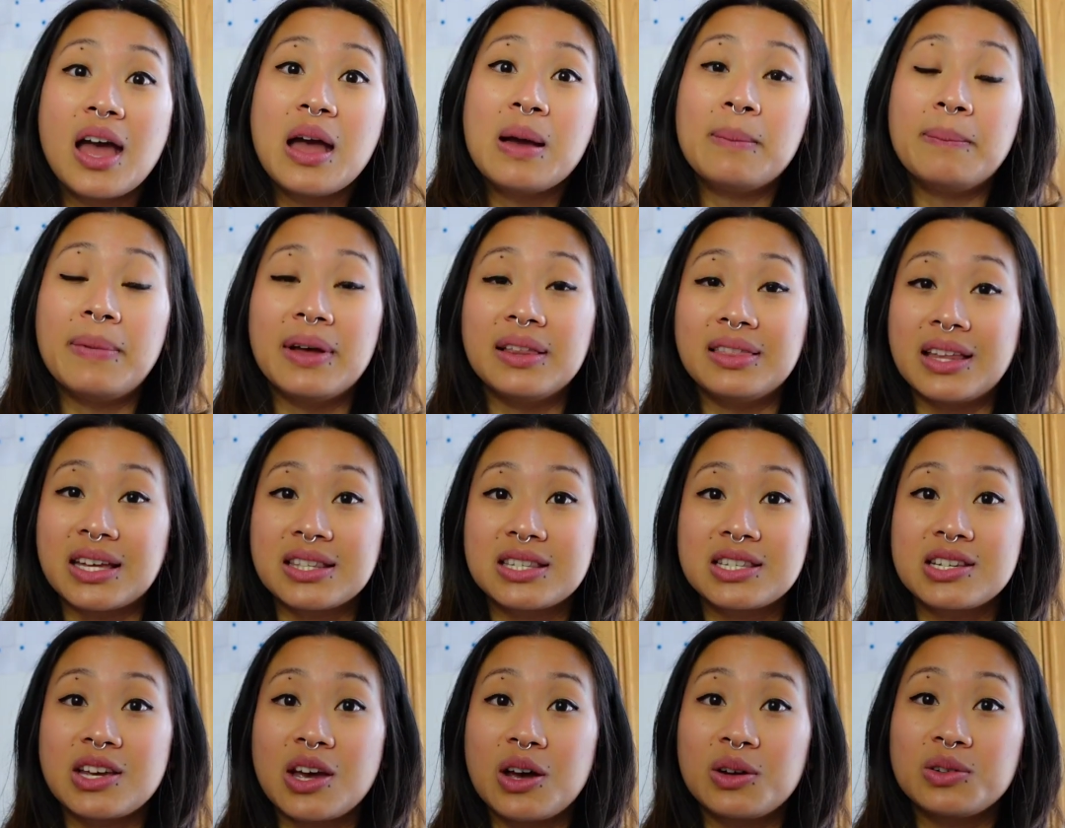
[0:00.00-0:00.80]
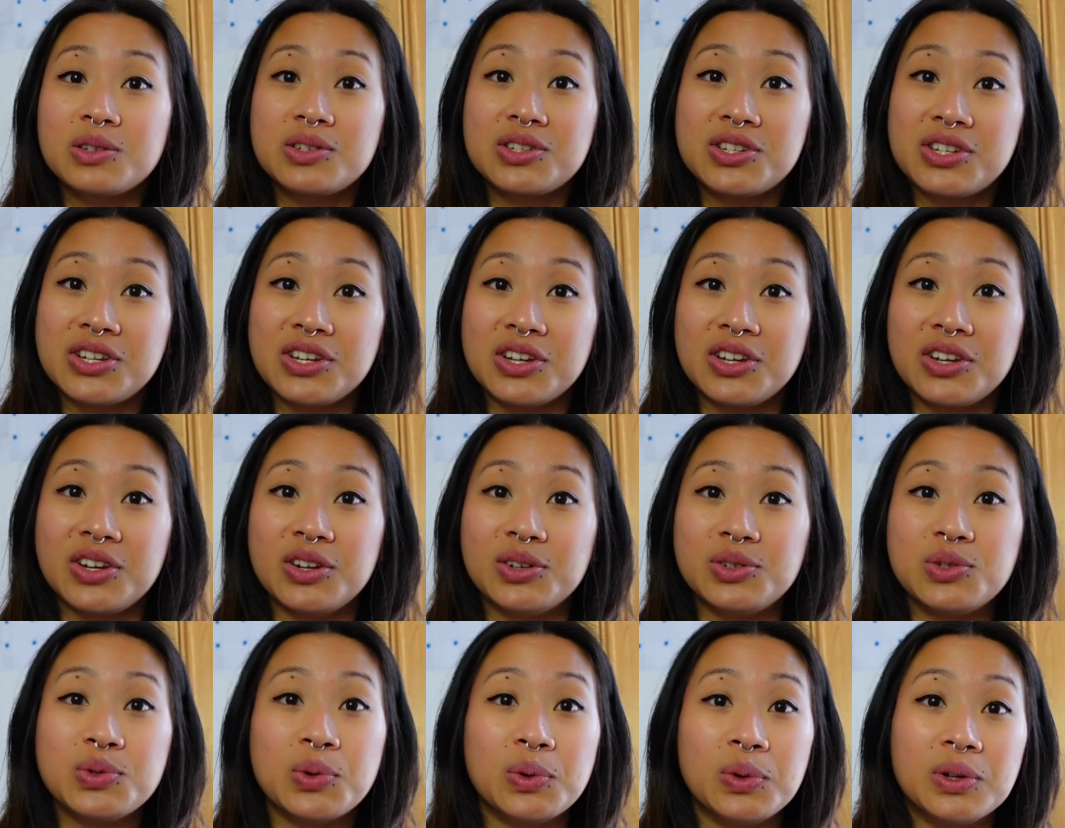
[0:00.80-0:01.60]
But let's go
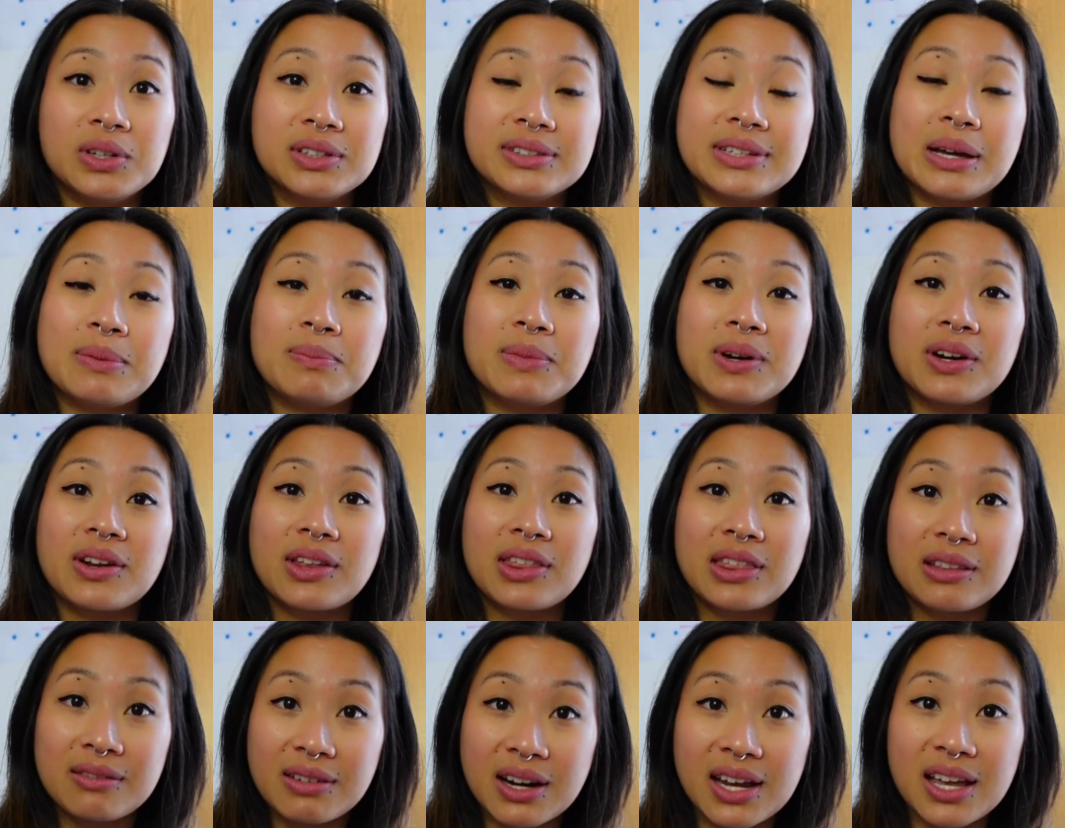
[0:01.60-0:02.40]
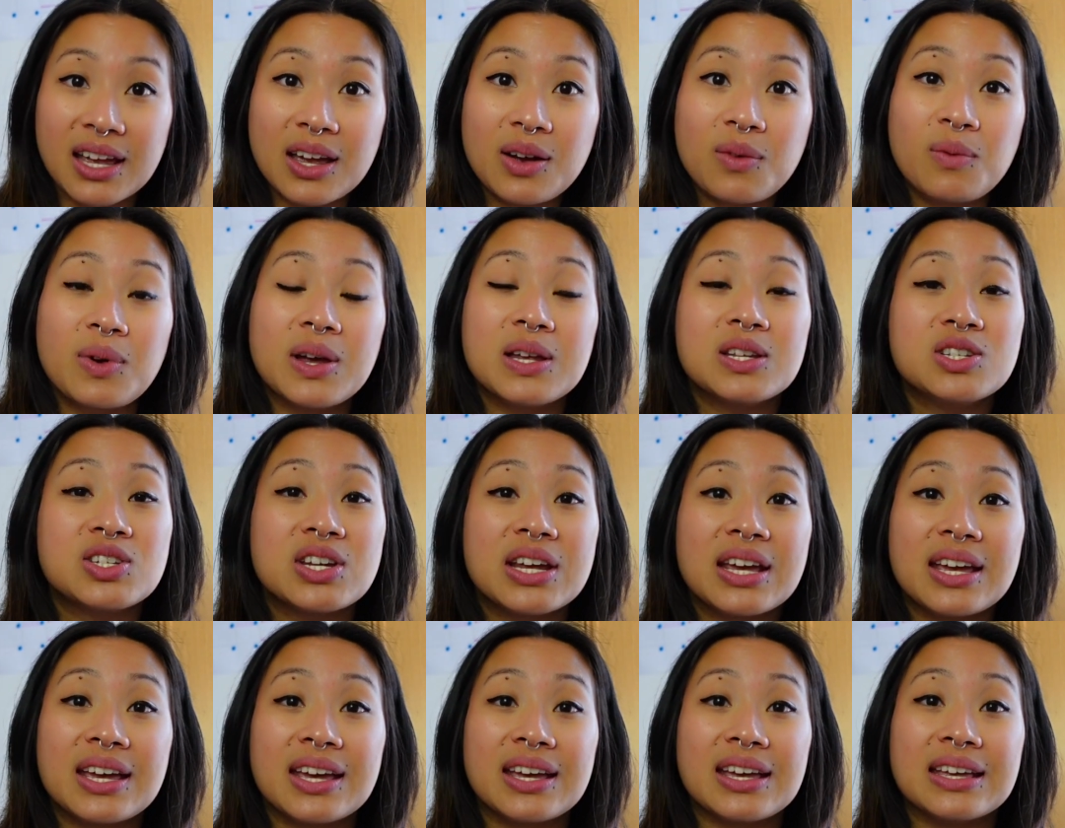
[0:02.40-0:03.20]
to tool number 3, which
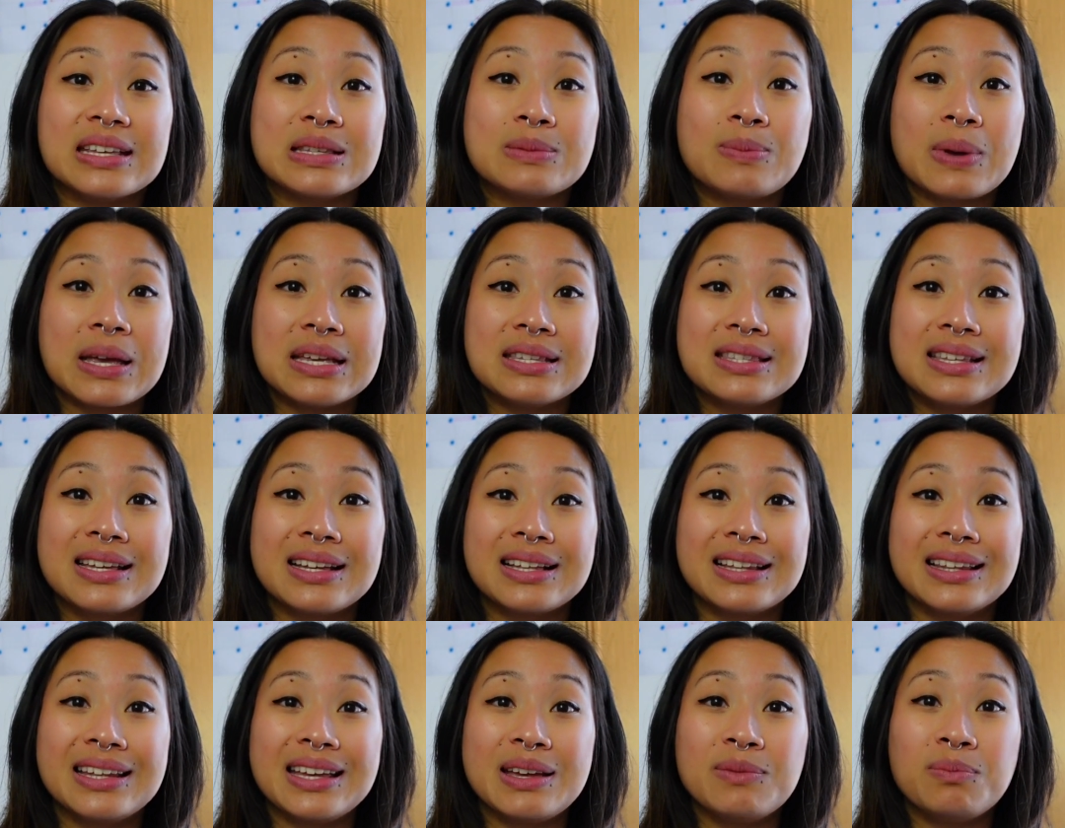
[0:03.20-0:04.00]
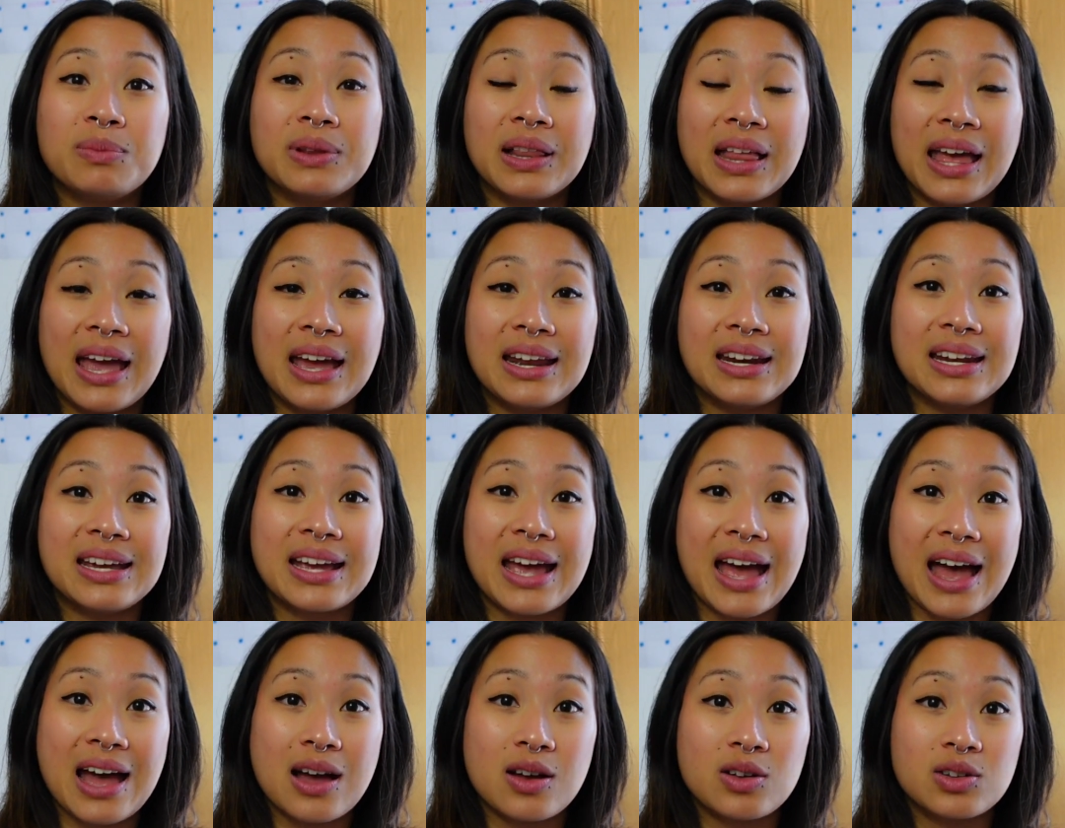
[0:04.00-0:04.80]
is basically planning
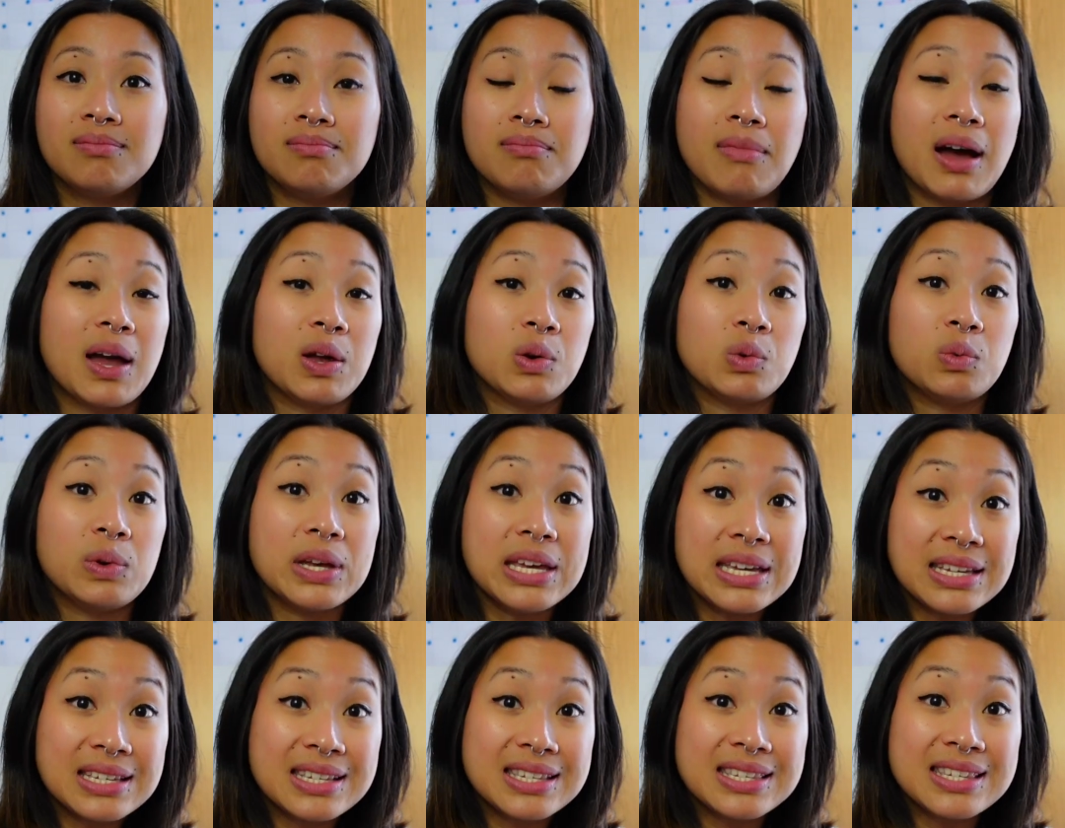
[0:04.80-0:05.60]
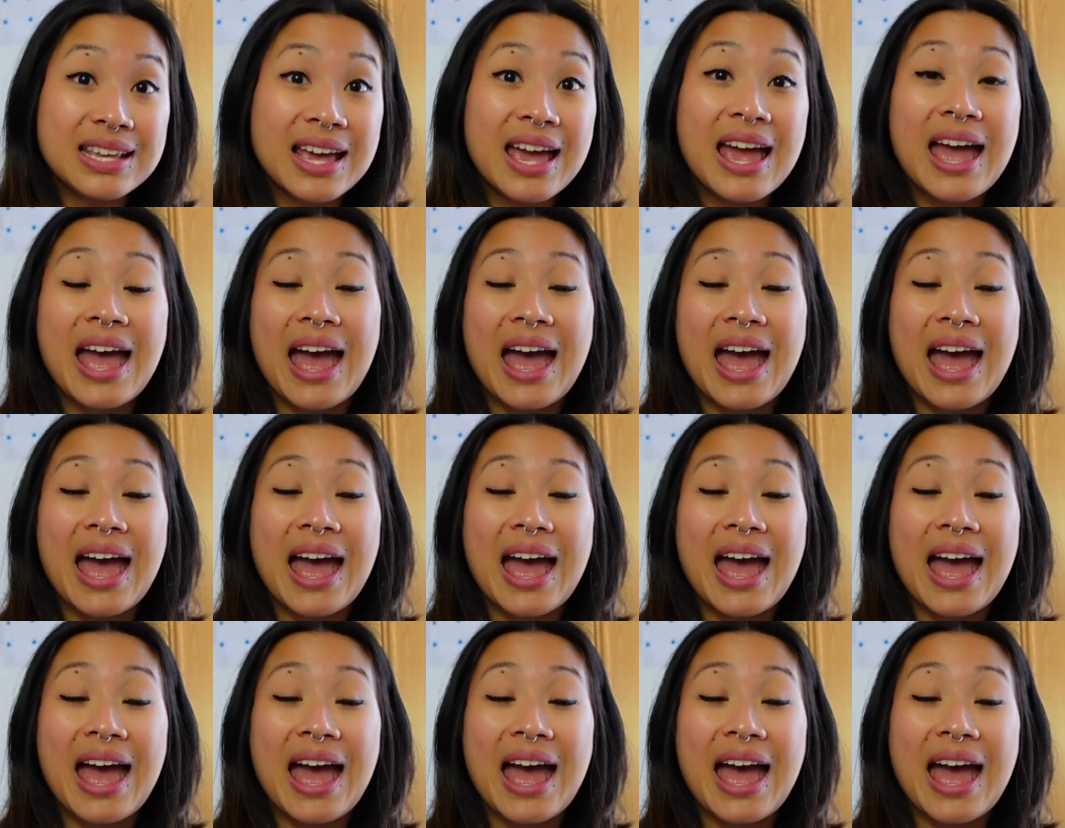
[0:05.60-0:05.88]
out my weeks